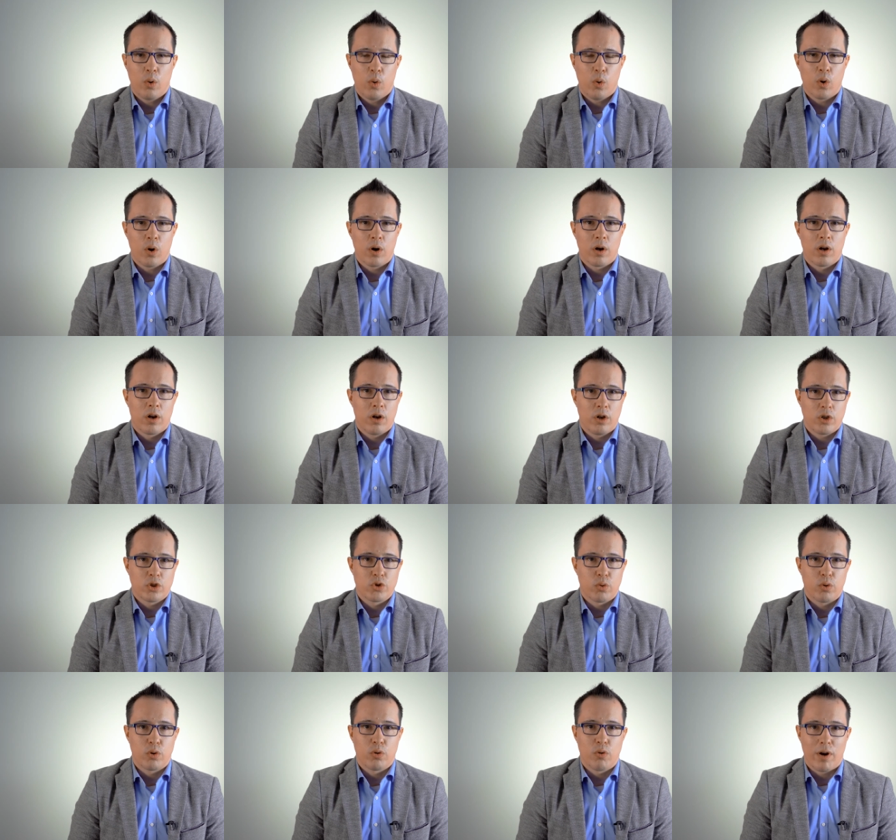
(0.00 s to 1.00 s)
or
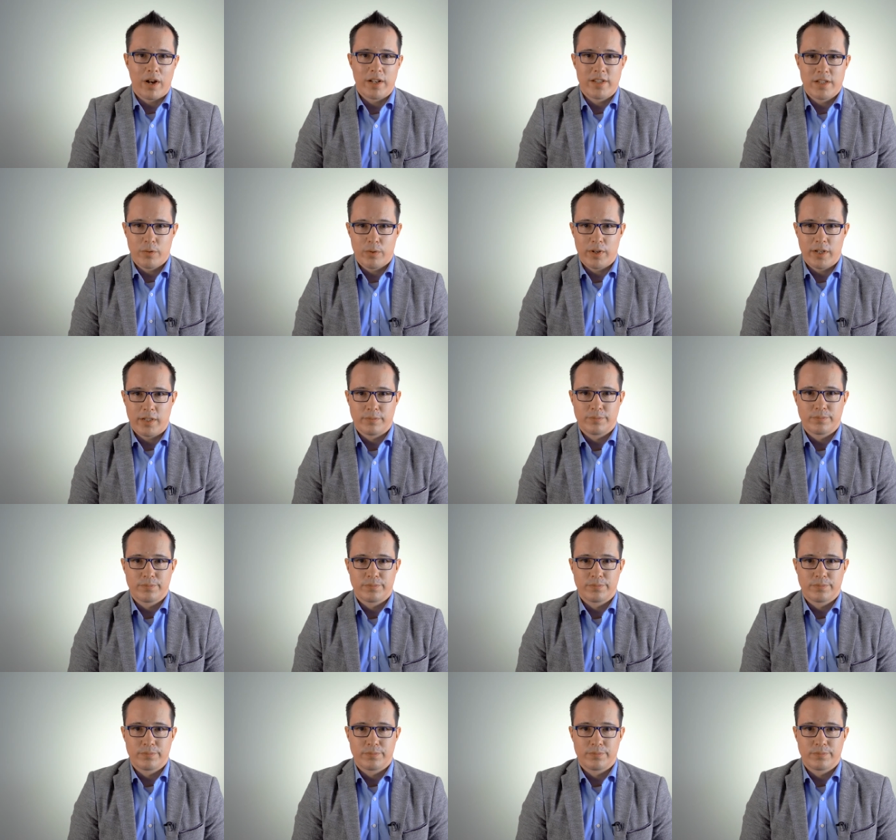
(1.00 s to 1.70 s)
cultural criteria: